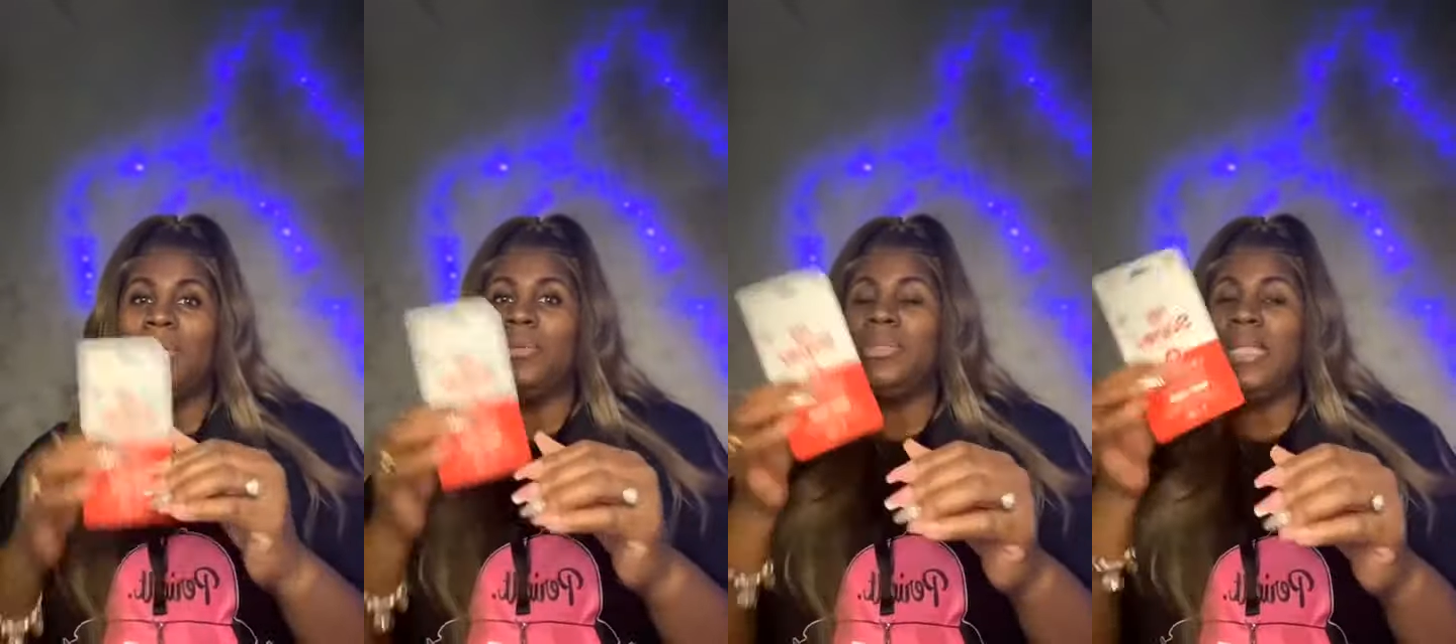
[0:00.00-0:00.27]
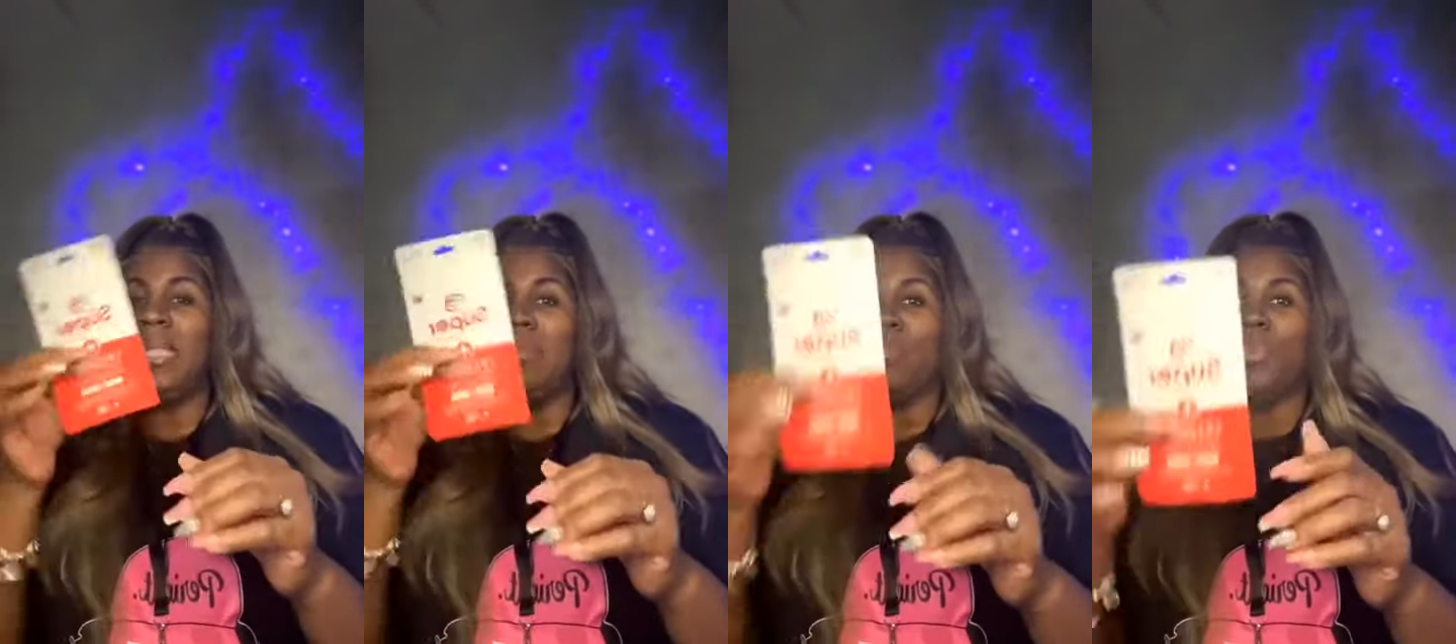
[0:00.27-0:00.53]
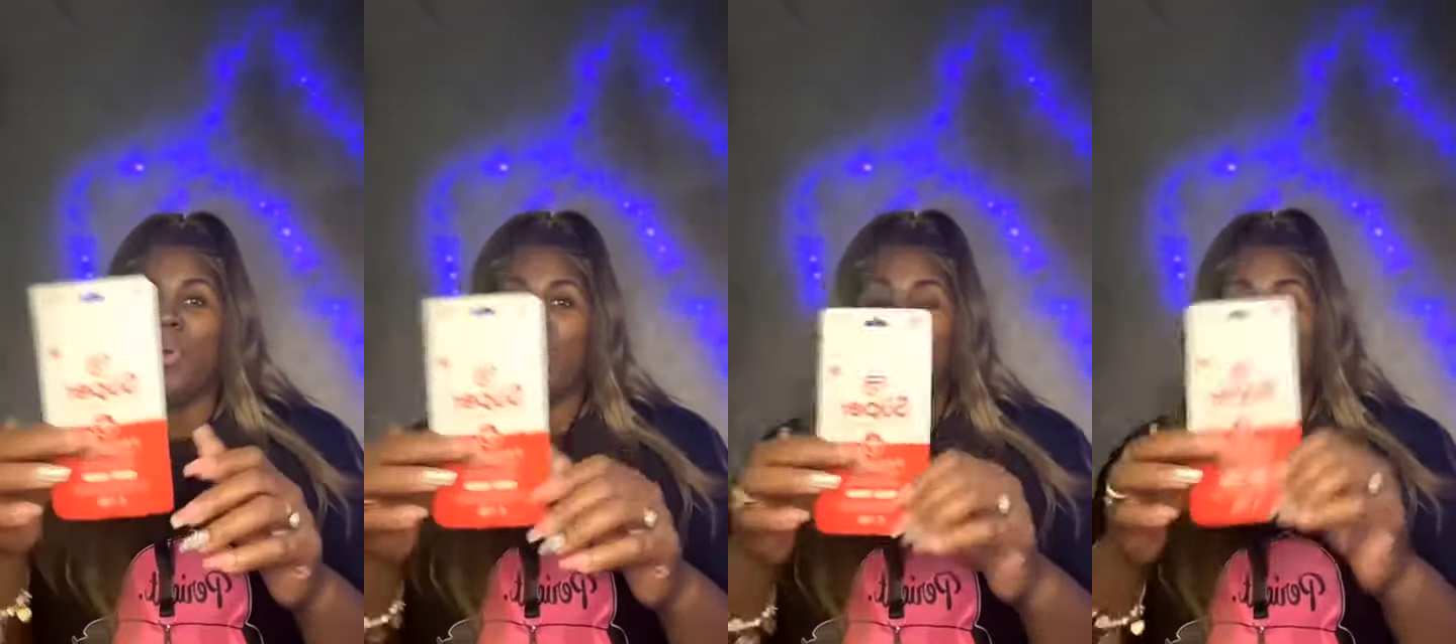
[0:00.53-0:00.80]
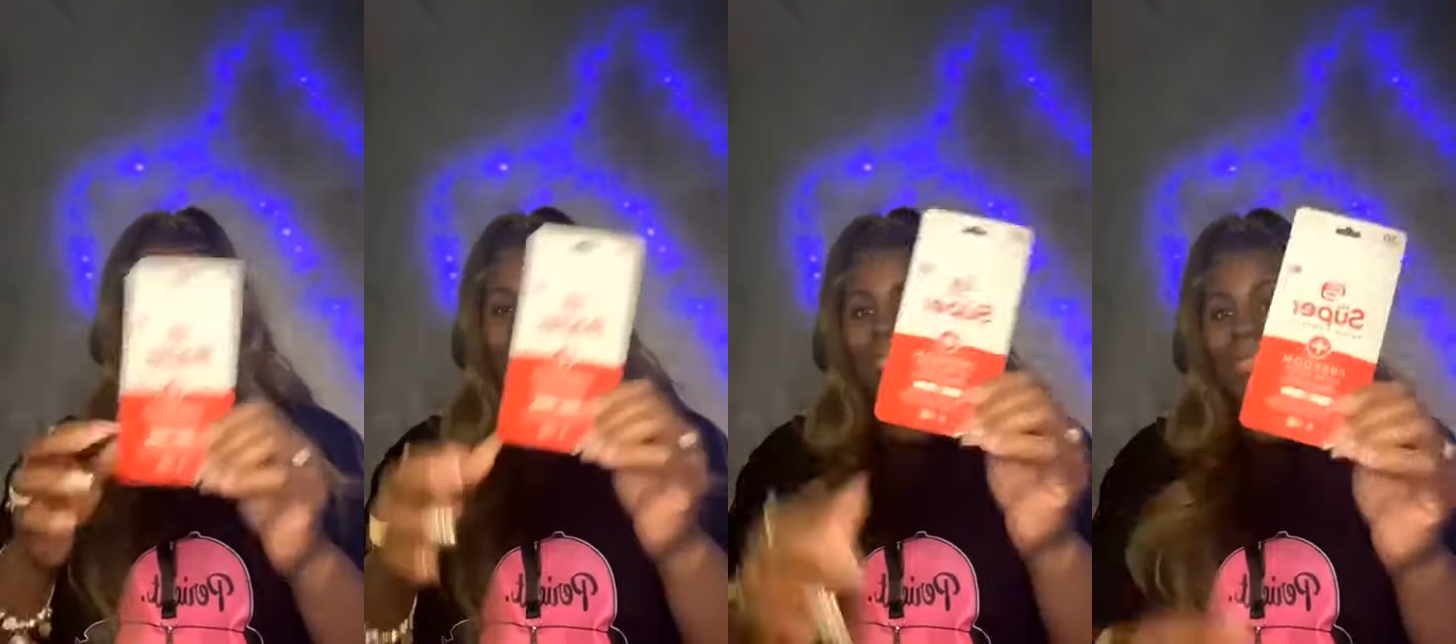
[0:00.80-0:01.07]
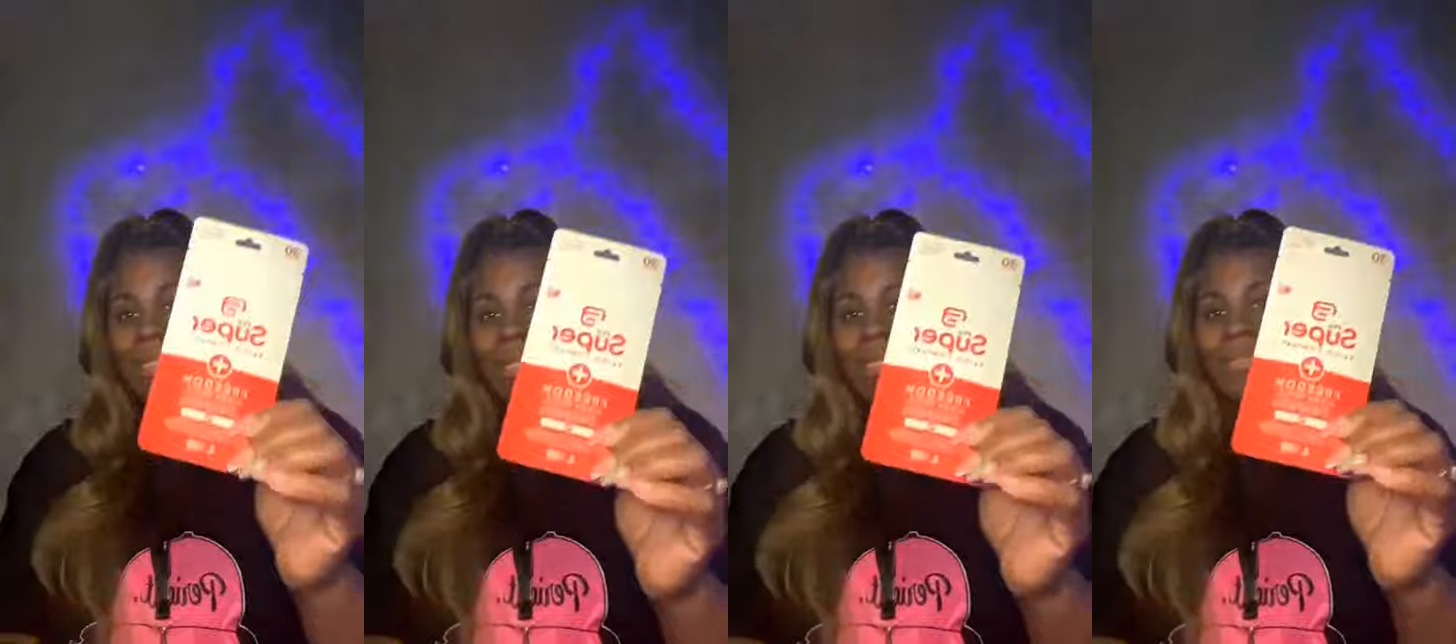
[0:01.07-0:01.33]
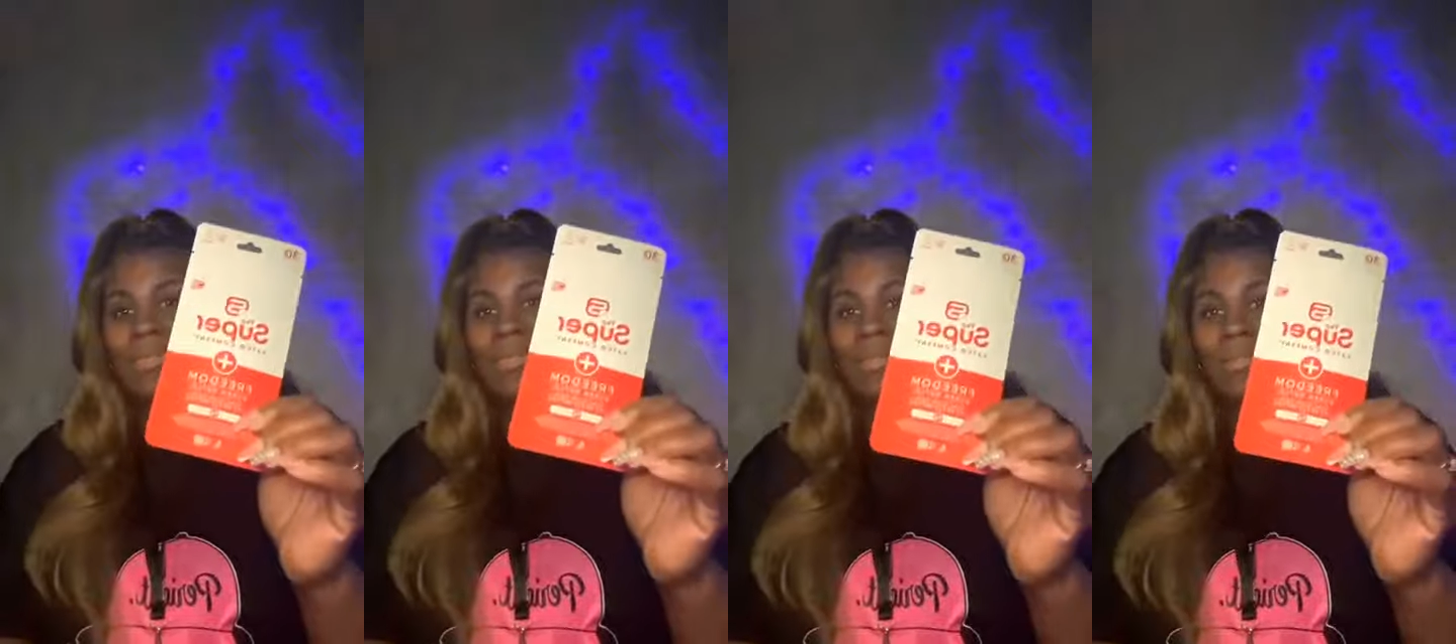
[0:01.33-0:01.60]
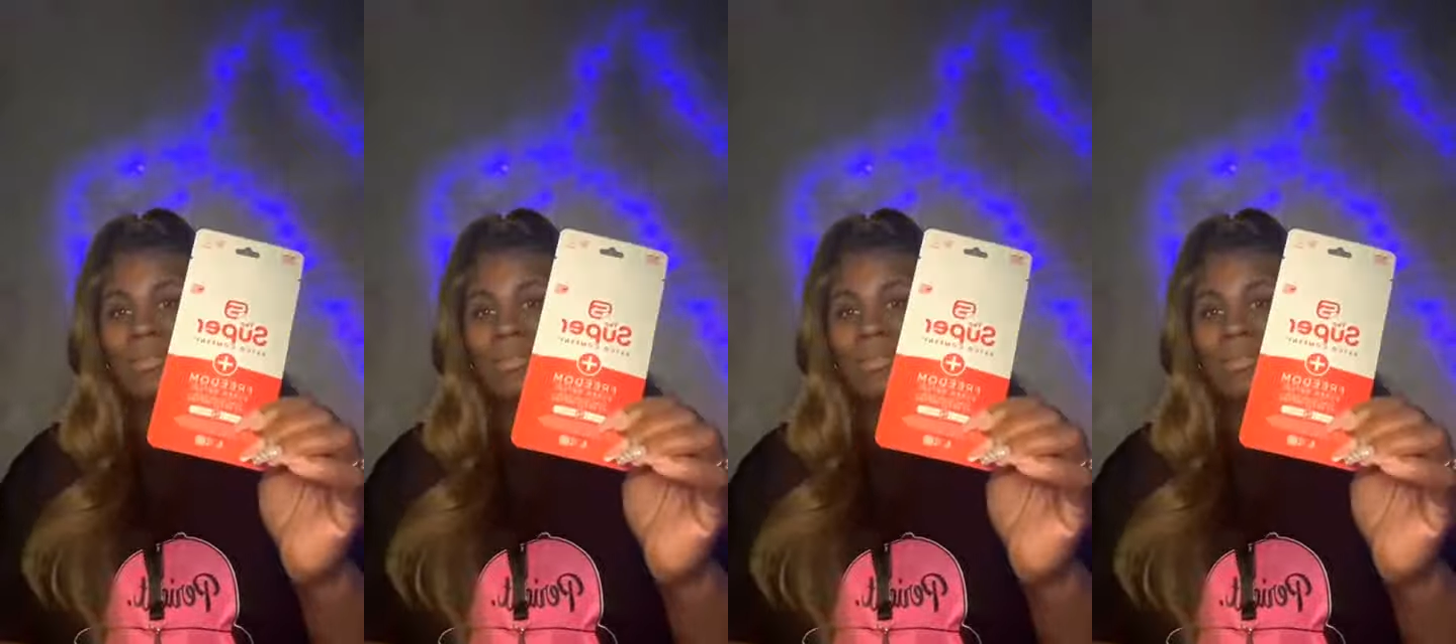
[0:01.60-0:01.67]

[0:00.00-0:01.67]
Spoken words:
you need more than just this.